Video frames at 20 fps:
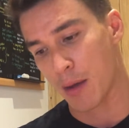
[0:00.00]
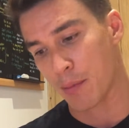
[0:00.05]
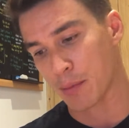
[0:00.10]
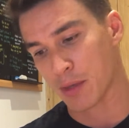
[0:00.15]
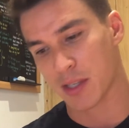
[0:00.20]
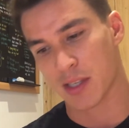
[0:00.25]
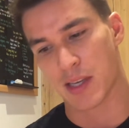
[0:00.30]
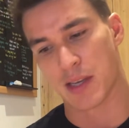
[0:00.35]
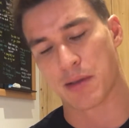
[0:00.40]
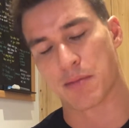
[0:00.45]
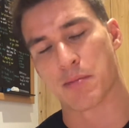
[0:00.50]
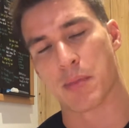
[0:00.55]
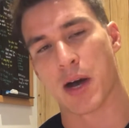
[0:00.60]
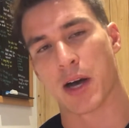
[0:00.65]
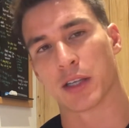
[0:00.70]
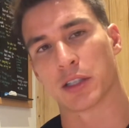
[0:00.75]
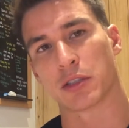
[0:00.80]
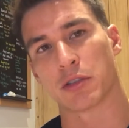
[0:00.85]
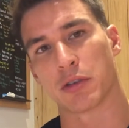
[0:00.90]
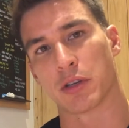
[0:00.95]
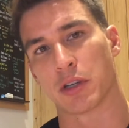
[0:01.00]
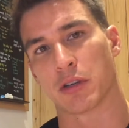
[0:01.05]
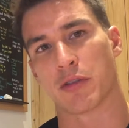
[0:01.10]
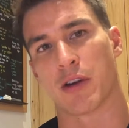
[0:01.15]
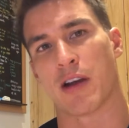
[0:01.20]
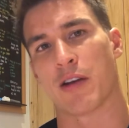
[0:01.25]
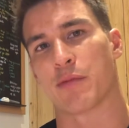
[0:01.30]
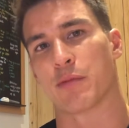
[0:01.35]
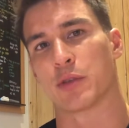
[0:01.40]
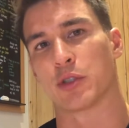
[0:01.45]
seek mastery and
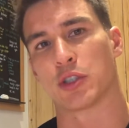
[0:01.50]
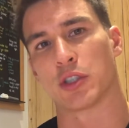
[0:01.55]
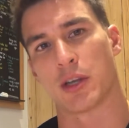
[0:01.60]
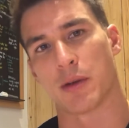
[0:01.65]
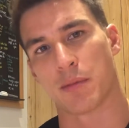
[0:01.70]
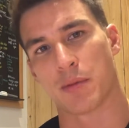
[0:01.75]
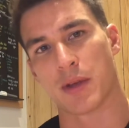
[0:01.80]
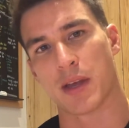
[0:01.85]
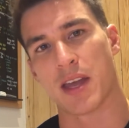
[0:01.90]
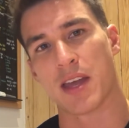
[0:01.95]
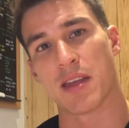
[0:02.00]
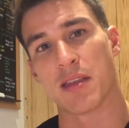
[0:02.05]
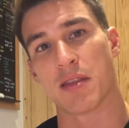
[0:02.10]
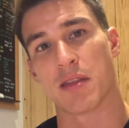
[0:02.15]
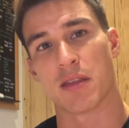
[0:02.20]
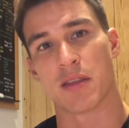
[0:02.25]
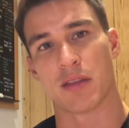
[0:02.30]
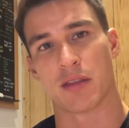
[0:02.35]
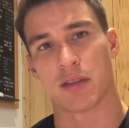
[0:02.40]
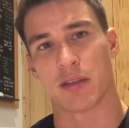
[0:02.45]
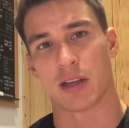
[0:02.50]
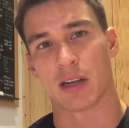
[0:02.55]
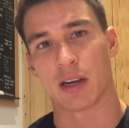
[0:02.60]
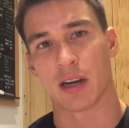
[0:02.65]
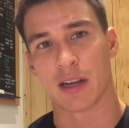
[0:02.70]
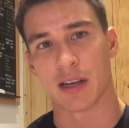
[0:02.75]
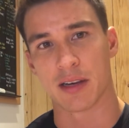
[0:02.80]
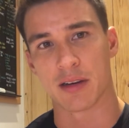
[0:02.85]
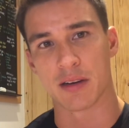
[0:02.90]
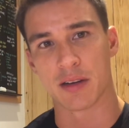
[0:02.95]
craftsmanship in the
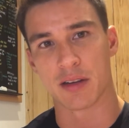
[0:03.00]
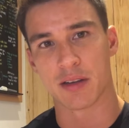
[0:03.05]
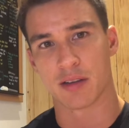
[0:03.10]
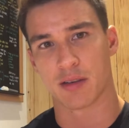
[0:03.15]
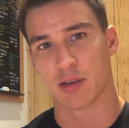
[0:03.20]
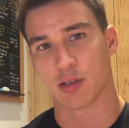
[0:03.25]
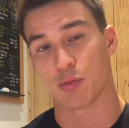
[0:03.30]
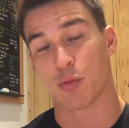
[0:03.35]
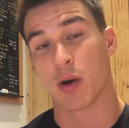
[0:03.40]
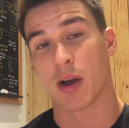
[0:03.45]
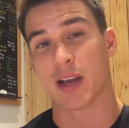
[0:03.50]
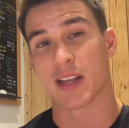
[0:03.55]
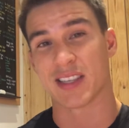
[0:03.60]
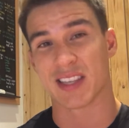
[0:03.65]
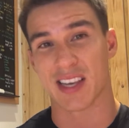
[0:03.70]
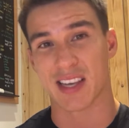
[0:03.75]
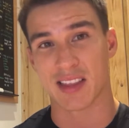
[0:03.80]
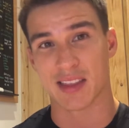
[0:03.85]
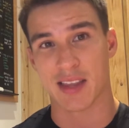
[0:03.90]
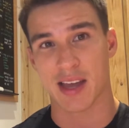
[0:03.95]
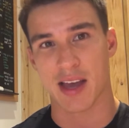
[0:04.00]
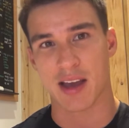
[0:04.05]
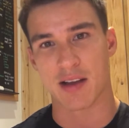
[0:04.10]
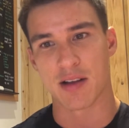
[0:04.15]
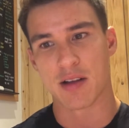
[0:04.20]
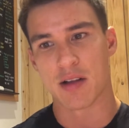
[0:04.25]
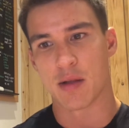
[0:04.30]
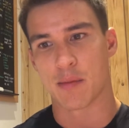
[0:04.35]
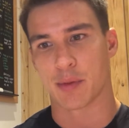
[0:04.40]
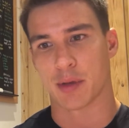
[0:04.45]
clean. That's why it's in there.
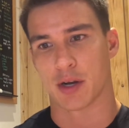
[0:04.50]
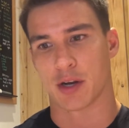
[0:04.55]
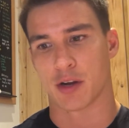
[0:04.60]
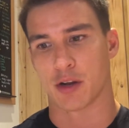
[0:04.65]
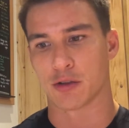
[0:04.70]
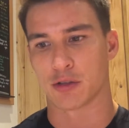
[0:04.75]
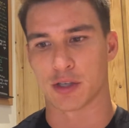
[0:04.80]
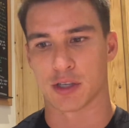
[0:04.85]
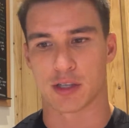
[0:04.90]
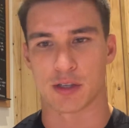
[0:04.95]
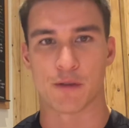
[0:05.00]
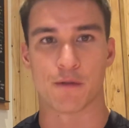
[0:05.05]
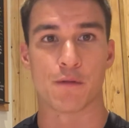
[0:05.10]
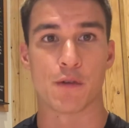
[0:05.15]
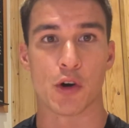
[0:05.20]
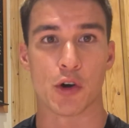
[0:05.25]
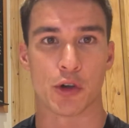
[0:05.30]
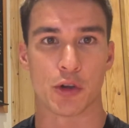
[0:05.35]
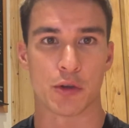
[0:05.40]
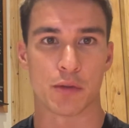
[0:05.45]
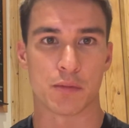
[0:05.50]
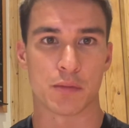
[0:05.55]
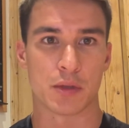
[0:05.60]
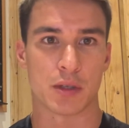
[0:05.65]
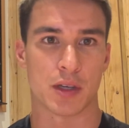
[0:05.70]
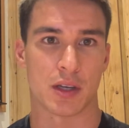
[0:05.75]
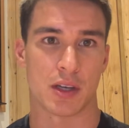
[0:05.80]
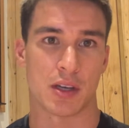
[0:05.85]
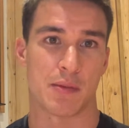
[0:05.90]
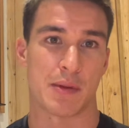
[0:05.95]
But you're going to notice the
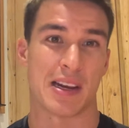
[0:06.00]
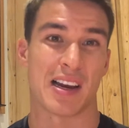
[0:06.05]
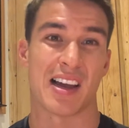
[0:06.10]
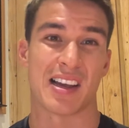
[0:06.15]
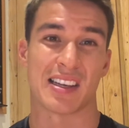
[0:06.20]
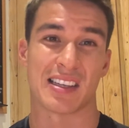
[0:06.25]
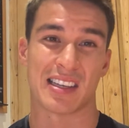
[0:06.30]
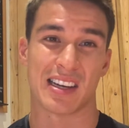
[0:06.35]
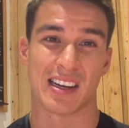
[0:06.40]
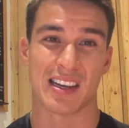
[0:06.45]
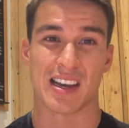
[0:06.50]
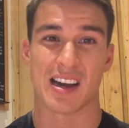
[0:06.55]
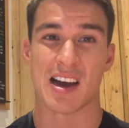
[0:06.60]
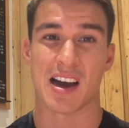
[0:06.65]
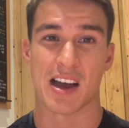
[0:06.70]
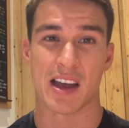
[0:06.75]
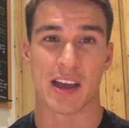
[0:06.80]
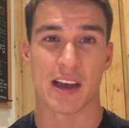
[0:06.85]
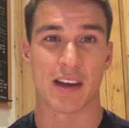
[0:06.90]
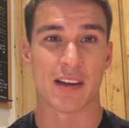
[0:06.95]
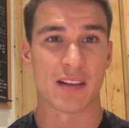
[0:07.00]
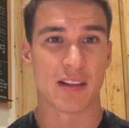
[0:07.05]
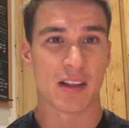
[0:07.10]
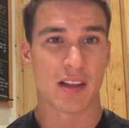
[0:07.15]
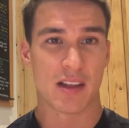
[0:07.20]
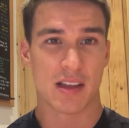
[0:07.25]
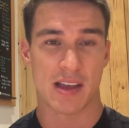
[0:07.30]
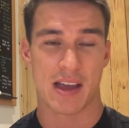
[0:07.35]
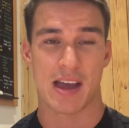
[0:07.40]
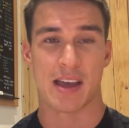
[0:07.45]
volumes are going to be slightly higher
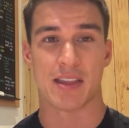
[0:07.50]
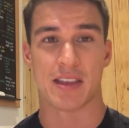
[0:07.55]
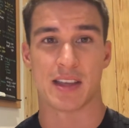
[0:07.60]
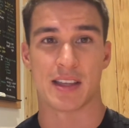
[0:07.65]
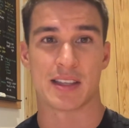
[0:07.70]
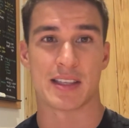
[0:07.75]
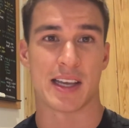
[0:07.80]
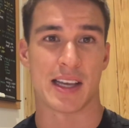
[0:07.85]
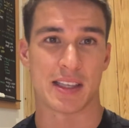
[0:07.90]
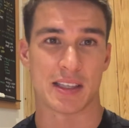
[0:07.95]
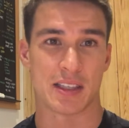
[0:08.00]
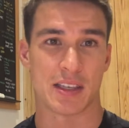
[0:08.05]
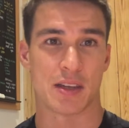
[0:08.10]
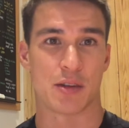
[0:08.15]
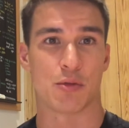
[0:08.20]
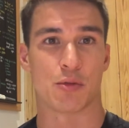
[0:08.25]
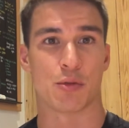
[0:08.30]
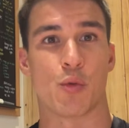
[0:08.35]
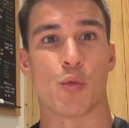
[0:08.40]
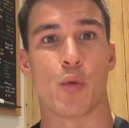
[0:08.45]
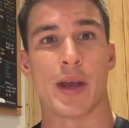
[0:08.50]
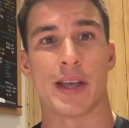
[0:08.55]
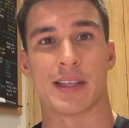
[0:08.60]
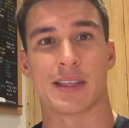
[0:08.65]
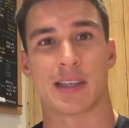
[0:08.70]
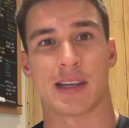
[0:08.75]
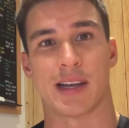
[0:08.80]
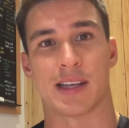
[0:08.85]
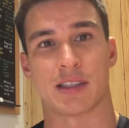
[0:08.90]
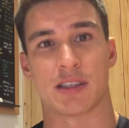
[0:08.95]
and the intensity weight
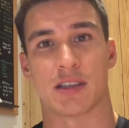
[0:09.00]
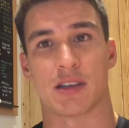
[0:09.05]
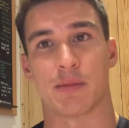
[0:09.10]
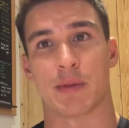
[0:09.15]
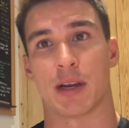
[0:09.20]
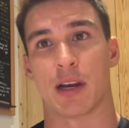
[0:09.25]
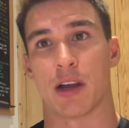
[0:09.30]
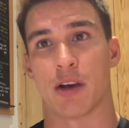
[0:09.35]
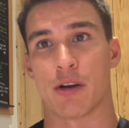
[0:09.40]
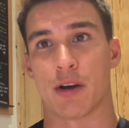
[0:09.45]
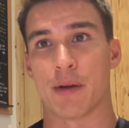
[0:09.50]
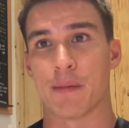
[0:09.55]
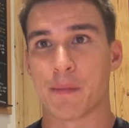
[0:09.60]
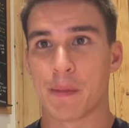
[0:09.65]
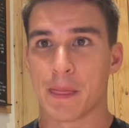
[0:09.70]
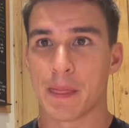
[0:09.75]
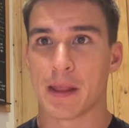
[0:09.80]
selecting is going to be lower.